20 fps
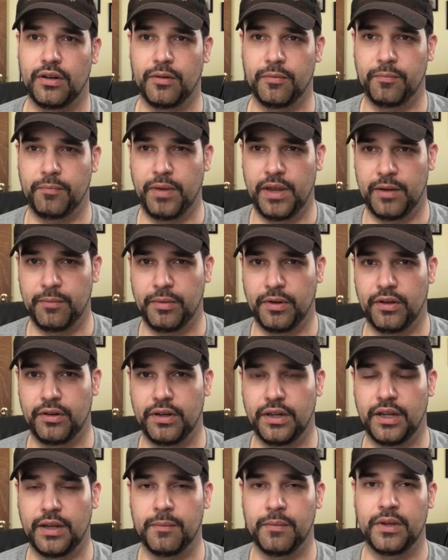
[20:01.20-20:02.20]
our paintball
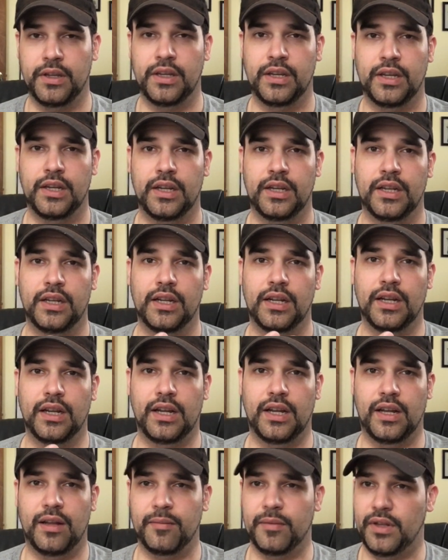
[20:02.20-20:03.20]
name.
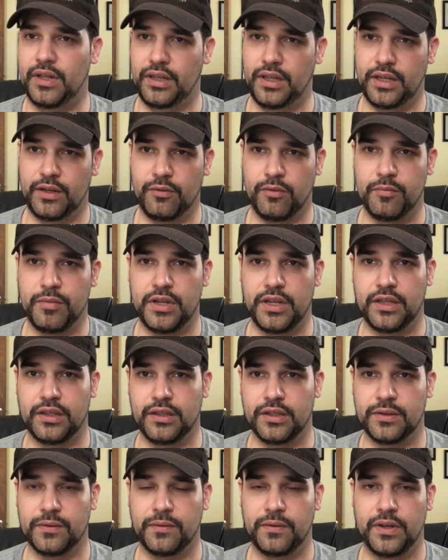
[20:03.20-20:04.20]
A link will be in
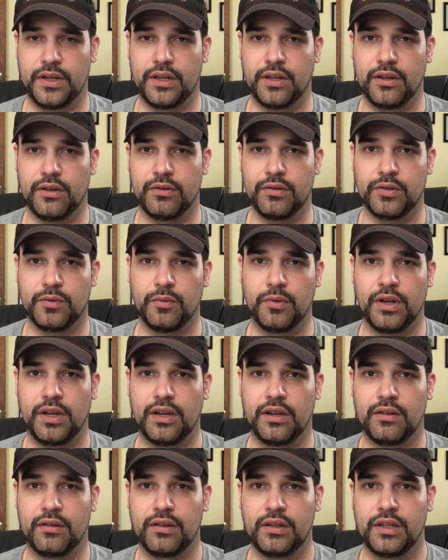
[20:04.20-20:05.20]
this video as
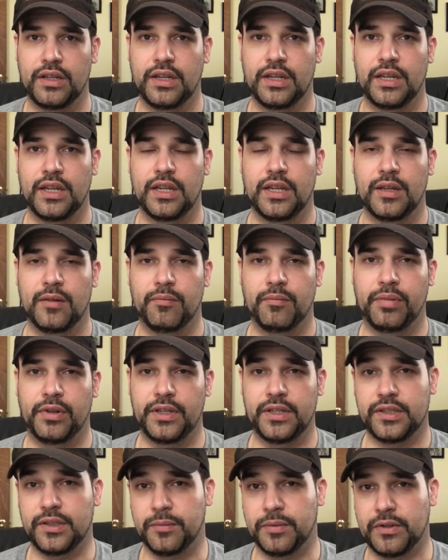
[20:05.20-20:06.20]
well.
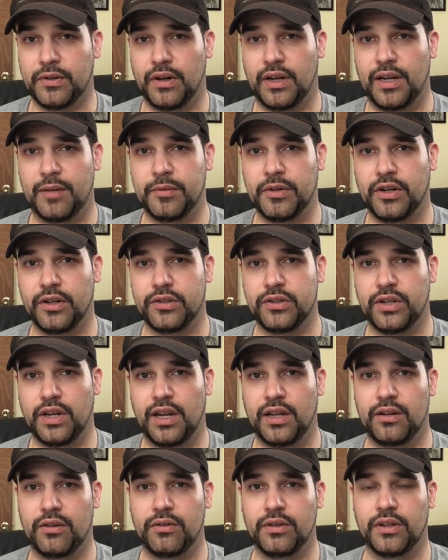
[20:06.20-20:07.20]
Please subscribe to our
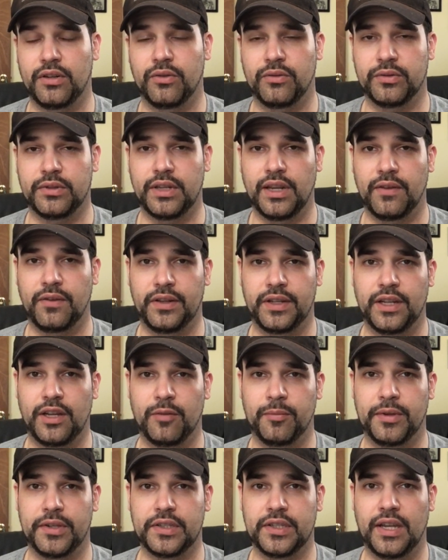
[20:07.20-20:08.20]
channel. It will definitely
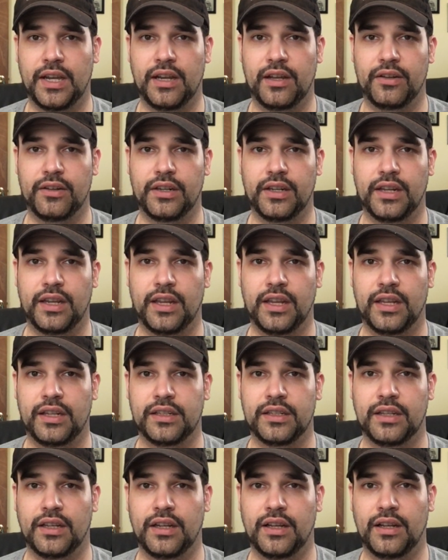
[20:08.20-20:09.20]
help us out.
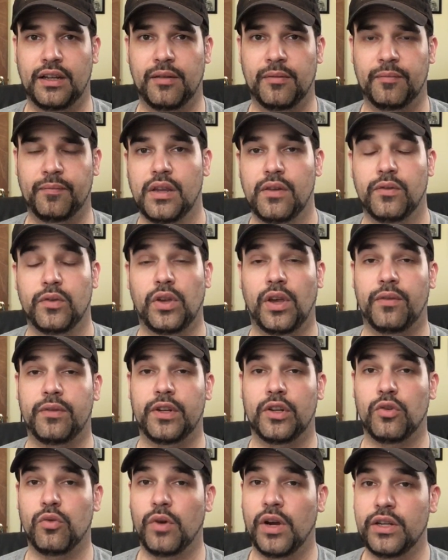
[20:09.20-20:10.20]
And if you have any
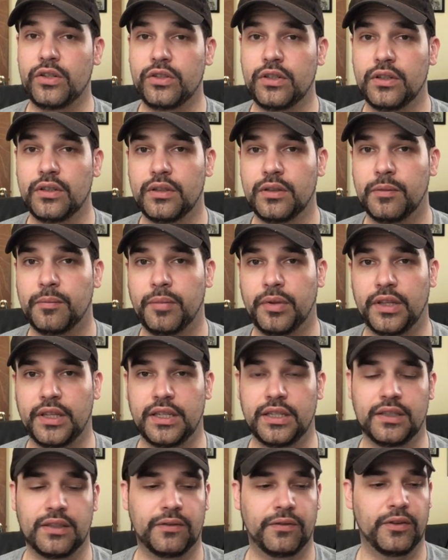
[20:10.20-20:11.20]
questions,
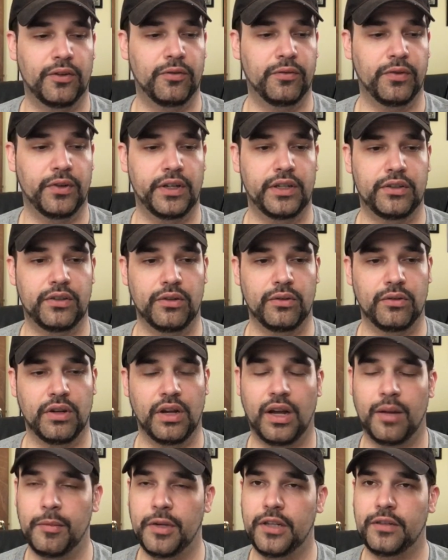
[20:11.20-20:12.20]
please feel free to
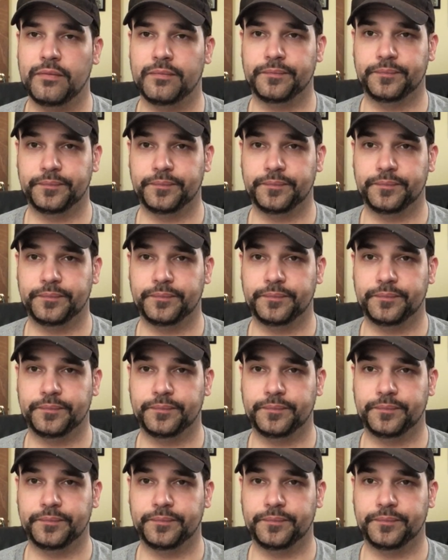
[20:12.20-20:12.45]
comment